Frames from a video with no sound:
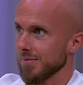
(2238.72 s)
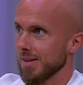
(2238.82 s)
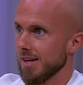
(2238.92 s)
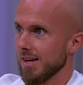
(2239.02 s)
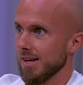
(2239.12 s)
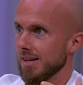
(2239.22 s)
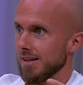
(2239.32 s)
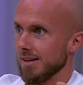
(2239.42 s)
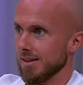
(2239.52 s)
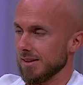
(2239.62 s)
And
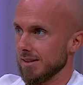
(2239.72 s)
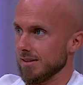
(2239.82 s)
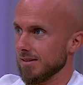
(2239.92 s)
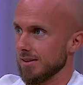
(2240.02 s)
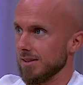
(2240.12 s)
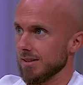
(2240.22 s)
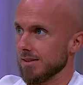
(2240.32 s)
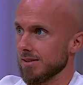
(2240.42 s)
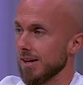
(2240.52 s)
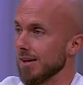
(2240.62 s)
the scene is
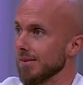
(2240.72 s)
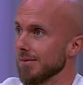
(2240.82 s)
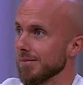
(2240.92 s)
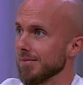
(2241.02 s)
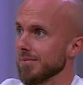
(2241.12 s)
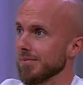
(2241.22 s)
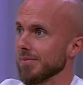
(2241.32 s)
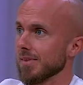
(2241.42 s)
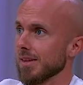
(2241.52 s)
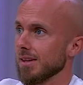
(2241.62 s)
set.
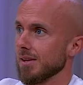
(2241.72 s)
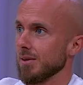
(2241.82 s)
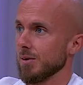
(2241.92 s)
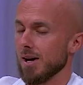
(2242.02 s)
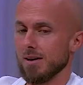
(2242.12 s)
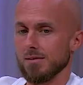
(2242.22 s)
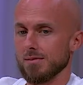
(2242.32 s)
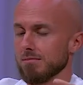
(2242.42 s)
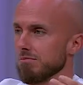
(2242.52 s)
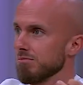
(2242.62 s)
You have
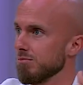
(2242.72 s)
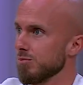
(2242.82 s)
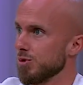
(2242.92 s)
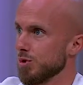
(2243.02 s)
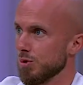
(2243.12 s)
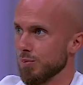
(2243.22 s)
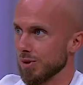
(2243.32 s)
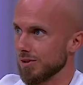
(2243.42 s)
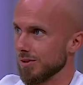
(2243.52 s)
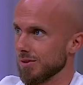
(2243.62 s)
2
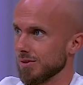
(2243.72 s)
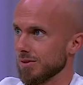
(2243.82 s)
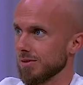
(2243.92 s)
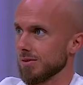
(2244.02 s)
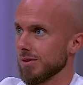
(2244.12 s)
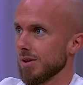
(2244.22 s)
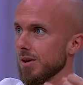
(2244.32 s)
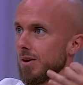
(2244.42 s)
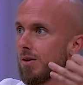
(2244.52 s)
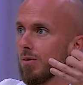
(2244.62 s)
prisoners,
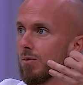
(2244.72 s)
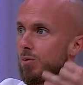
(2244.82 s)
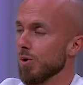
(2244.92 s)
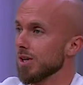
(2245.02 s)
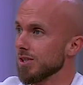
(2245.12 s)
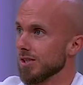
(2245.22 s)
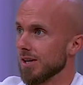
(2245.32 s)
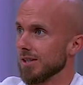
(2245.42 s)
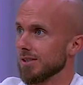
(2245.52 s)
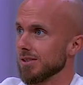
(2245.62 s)
1
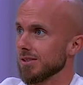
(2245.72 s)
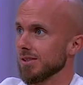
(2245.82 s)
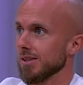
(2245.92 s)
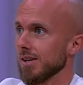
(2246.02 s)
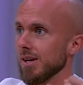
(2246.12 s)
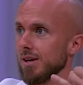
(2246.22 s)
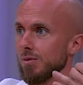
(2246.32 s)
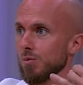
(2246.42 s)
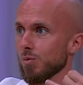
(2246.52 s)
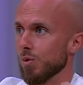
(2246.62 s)
judge,
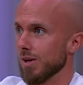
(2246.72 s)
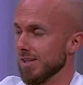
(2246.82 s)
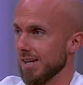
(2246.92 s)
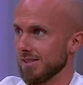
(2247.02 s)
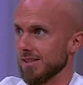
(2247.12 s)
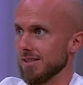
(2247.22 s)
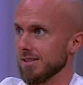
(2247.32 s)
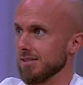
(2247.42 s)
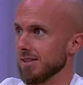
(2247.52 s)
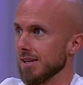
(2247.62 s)
and 1 death sentence
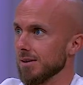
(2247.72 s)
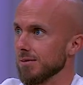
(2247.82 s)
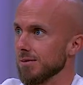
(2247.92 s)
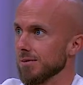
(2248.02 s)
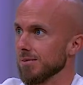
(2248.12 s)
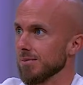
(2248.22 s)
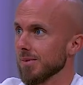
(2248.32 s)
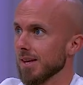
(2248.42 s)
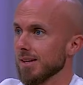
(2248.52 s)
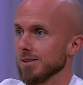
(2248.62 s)
to give.
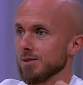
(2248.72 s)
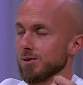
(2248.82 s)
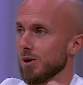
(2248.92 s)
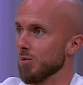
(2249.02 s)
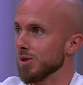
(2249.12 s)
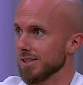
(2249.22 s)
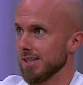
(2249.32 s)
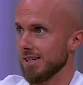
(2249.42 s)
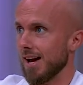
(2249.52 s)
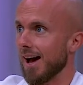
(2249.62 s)
Someone's going to
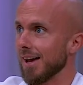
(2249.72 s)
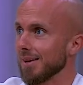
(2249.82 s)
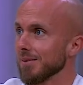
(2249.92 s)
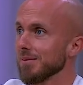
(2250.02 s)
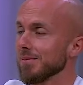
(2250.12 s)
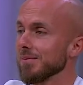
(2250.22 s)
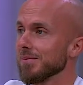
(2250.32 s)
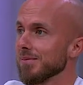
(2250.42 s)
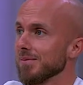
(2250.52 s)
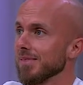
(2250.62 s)
die,
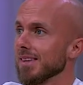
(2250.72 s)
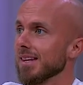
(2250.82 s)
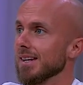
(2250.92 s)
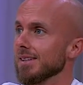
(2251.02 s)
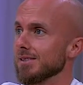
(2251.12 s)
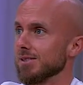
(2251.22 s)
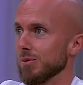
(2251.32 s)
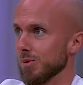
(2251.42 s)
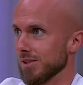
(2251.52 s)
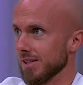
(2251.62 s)
and
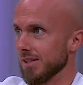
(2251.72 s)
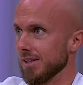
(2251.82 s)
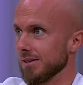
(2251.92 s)
someone's going to live.